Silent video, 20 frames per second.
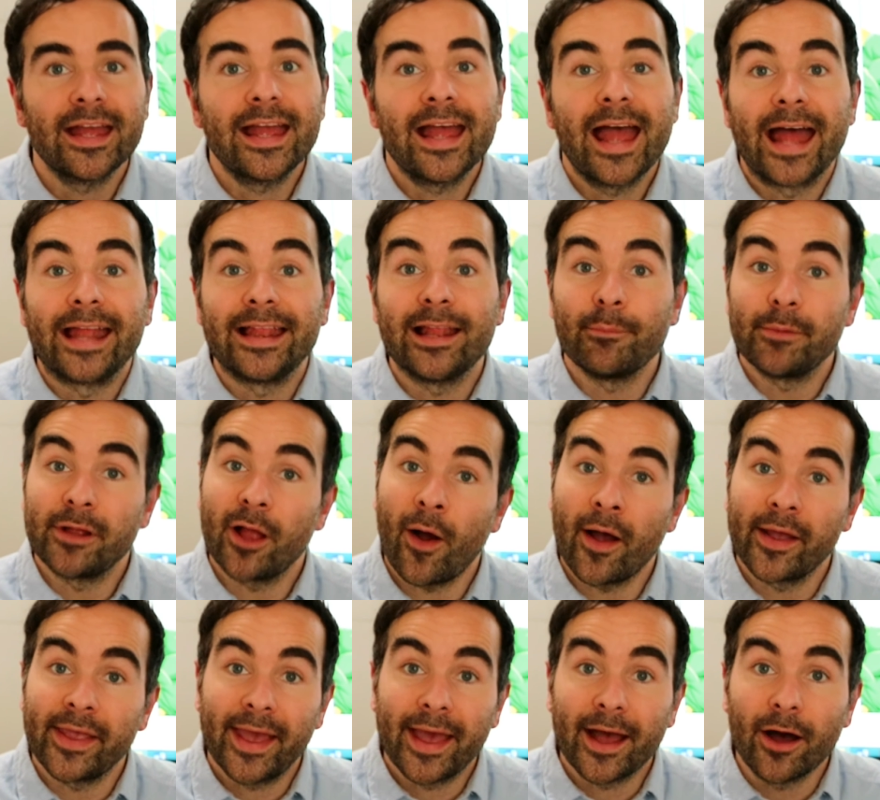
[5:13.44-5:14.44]
and let me know how
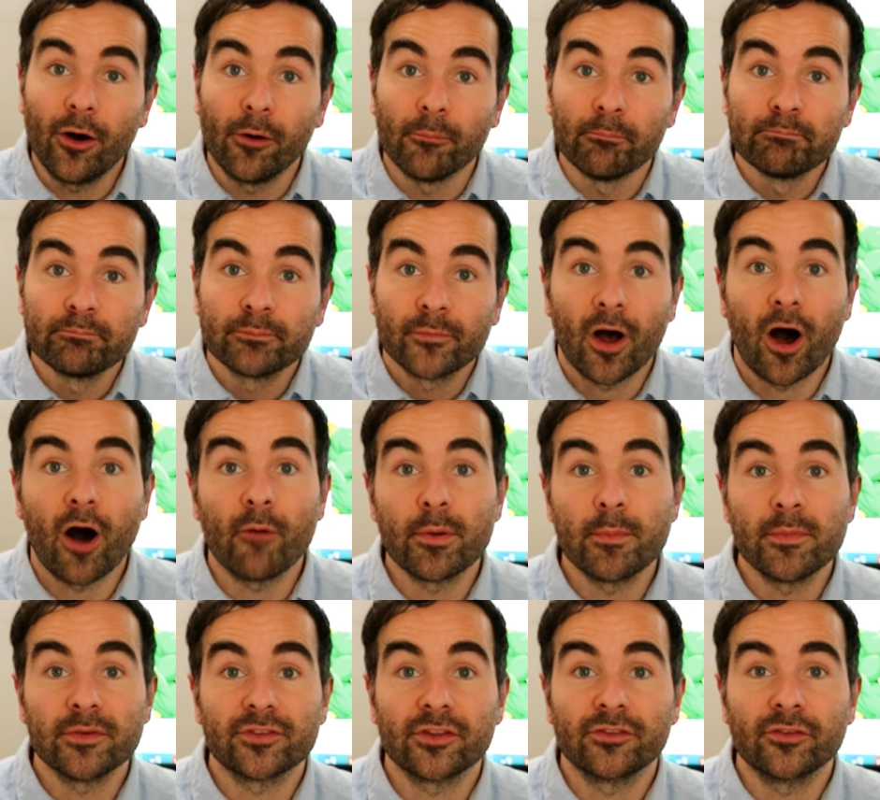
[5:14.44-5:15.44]
you get on. I've been
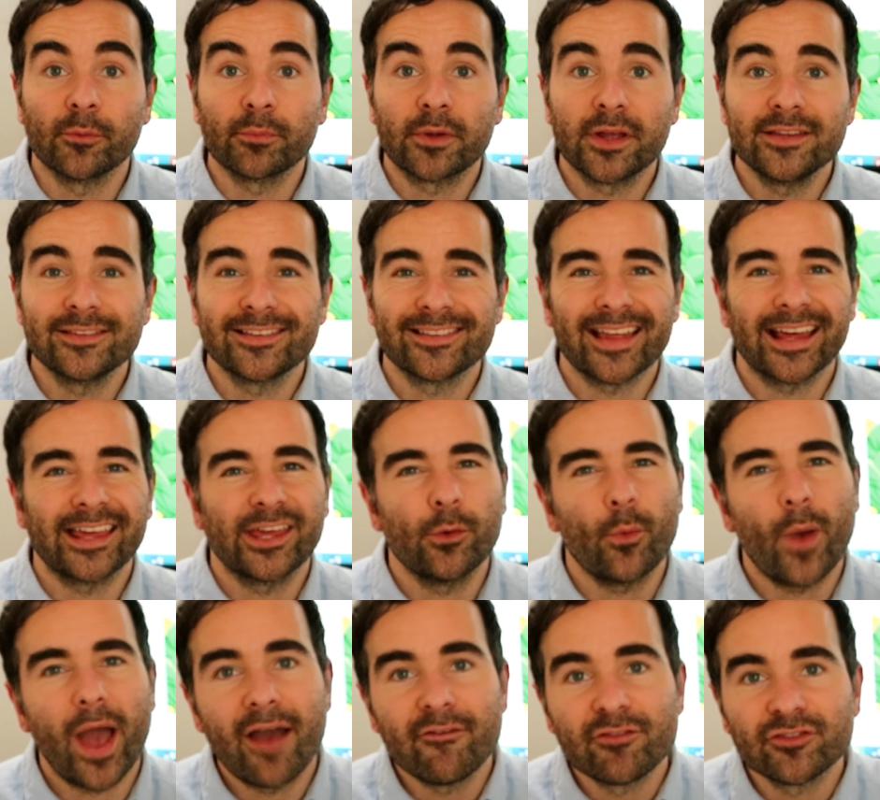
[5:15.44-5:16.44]
Mr. Tompkins, thank you
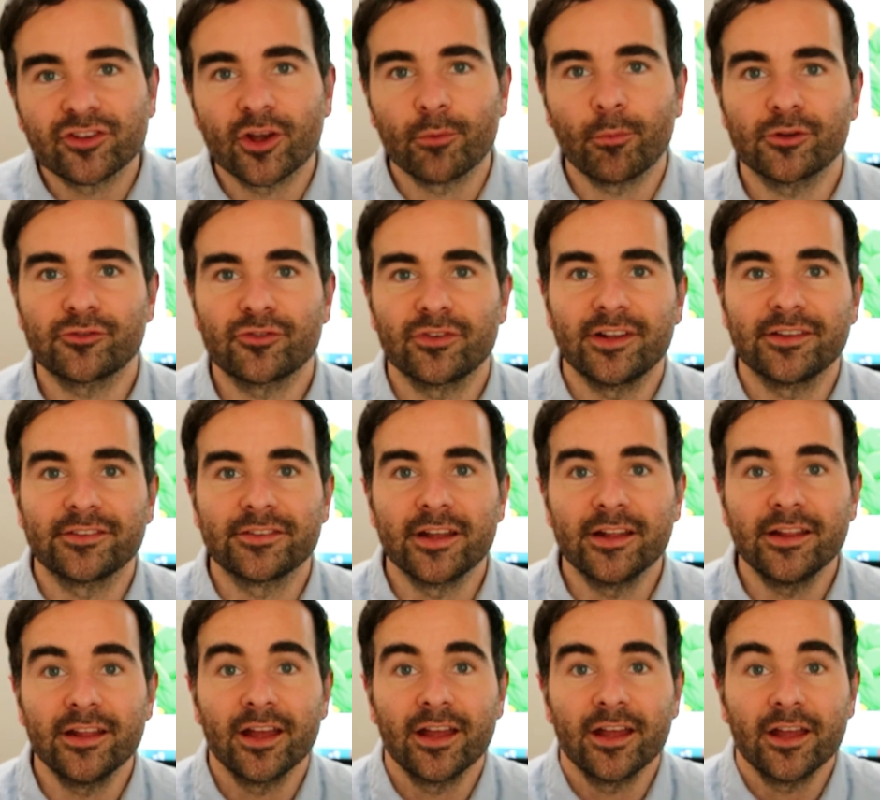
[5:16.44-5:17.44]
ever so much for listening,
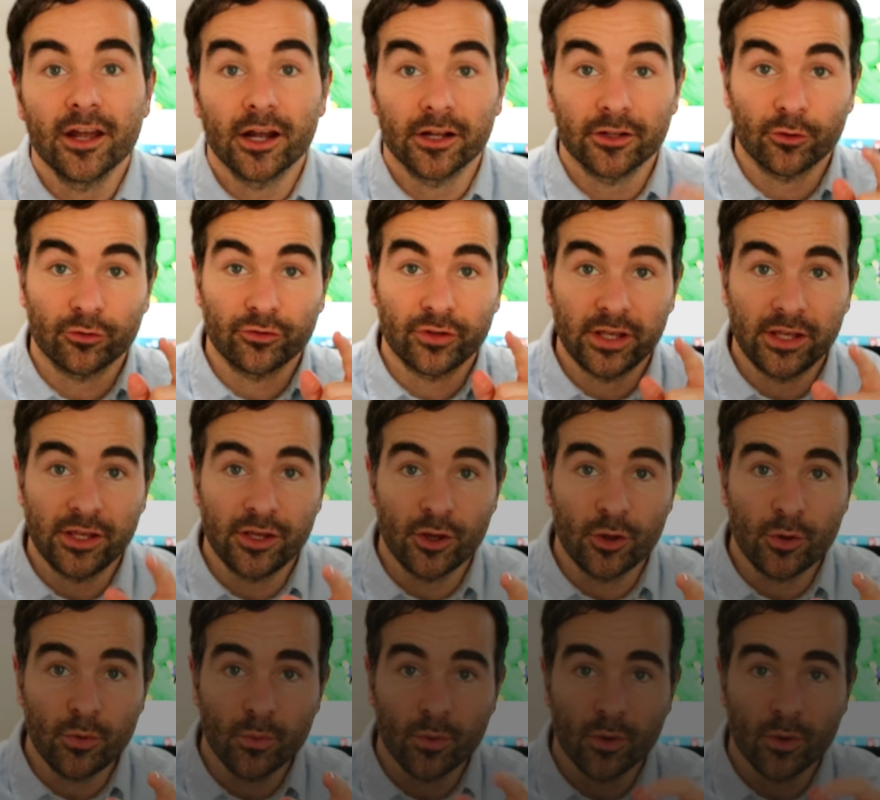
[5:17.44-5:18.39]
and I'll see you